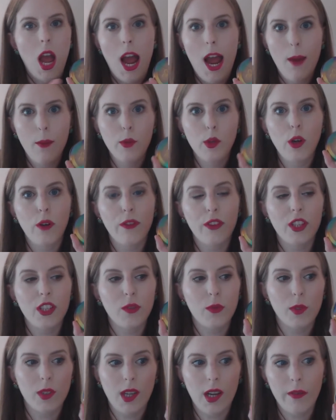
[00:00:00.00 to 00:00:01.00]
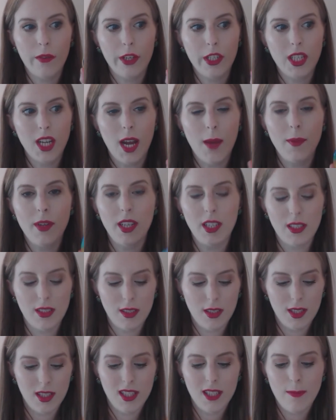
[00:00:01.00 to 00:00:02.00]
I would go for this one every time because
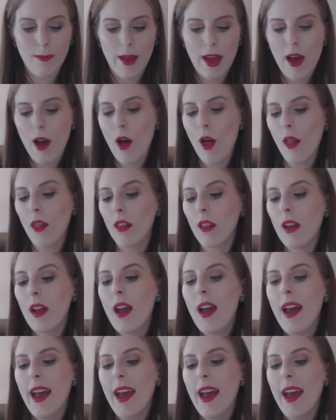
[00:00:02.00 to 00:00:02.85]
of the smell